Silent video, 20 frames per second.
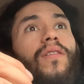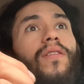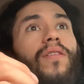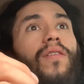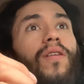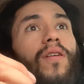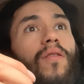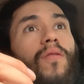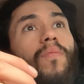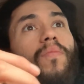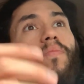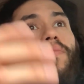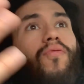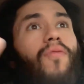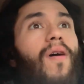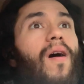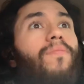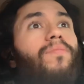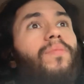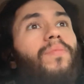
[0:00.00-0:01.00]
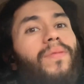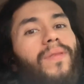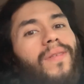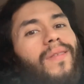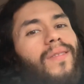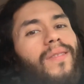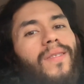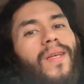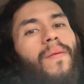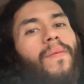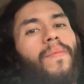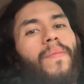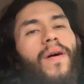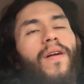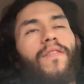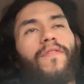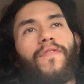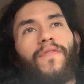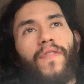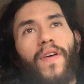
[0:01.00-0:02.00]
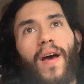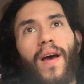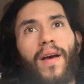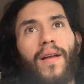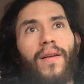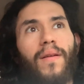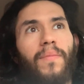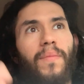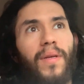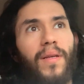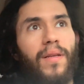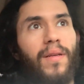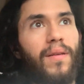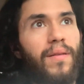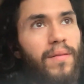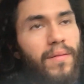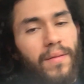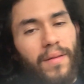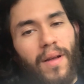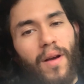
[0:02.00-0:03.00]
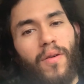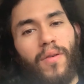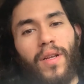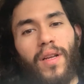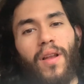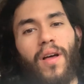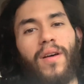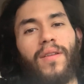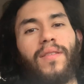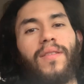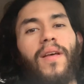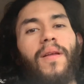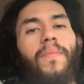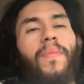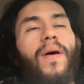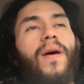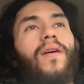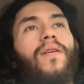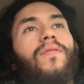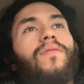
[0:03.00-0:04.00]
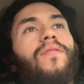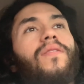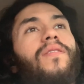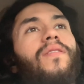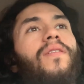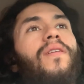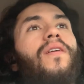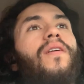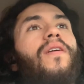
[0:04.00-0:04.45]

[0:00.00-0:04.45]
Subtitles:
you know, probably the same amount of fat. I mean, I only lost 10 pounds,